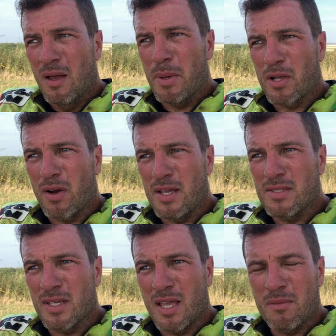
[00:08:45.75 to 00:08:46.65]
a bit
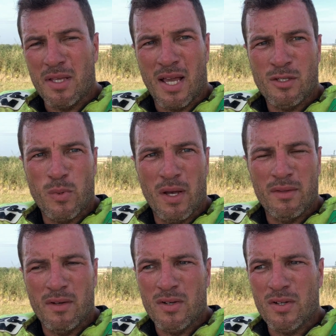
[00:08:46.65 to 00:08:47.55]
crazy and keep the gas
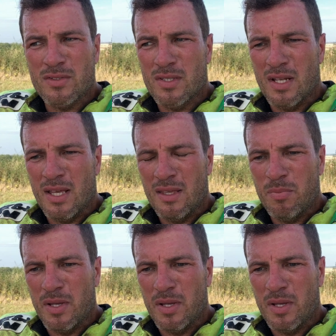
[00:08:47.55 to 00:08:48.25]
wound on constantly.